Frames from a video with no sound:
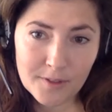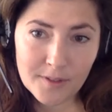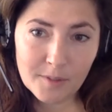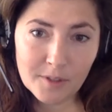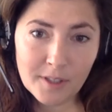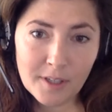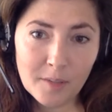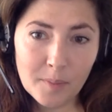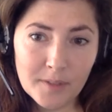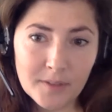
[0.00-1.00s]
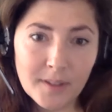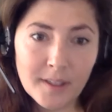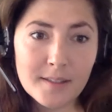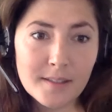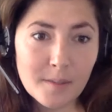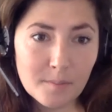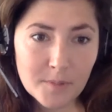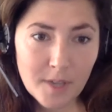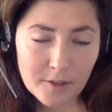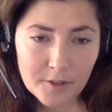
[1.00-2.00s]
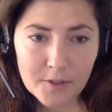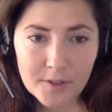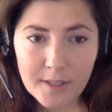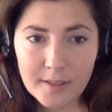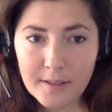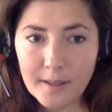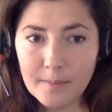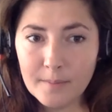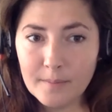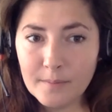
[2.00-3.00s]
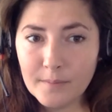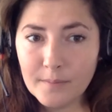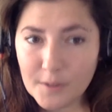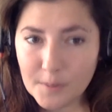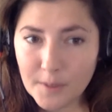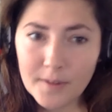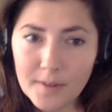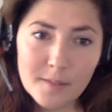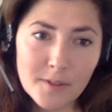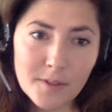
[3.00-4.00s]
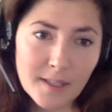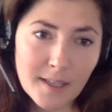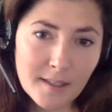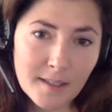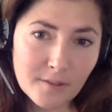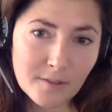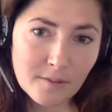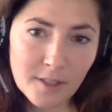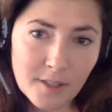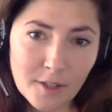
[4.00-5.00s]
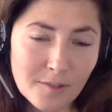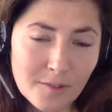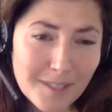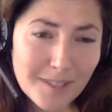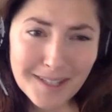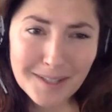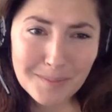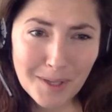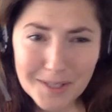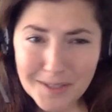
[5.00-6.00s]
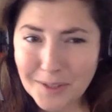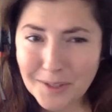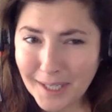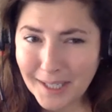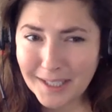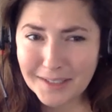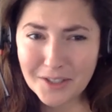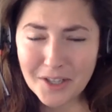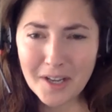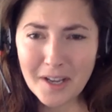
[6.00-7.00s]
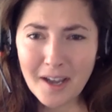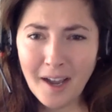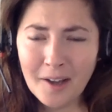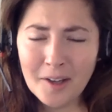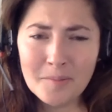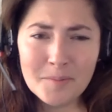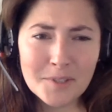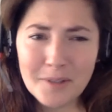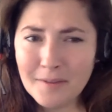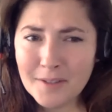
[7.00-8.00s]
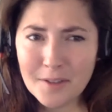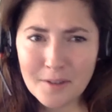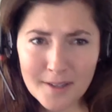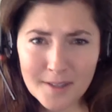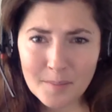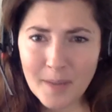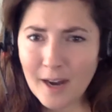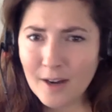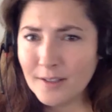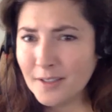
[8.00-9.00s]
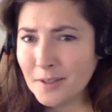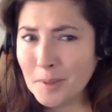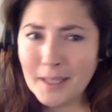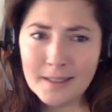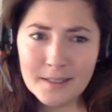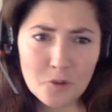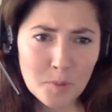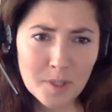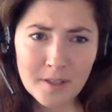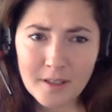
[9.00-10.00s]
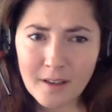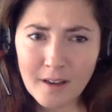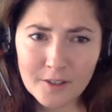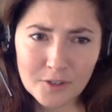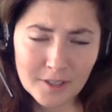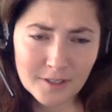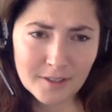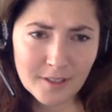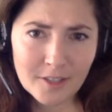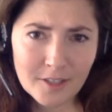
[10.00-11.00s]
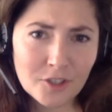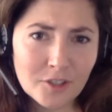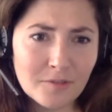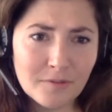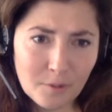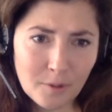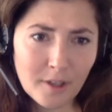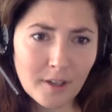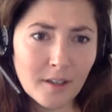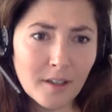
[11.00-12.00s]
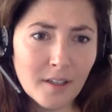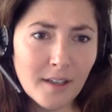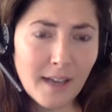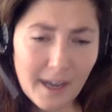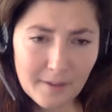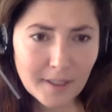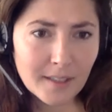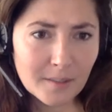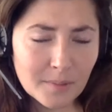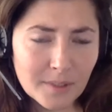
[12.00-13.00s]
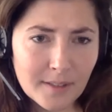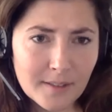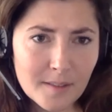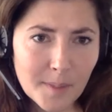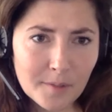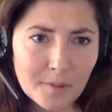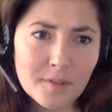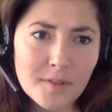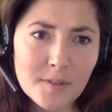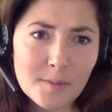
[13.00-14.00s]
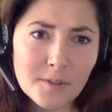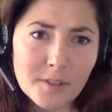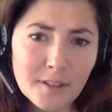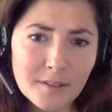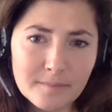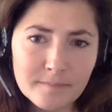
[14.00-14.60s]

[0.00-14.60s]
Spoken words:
stimulator, but like some doctors are telling them, it's worth it. Some are saying, it's risky because of their age. Do you have any thoughts about, age being a contraindication for having an implanted spinal cord stimulator?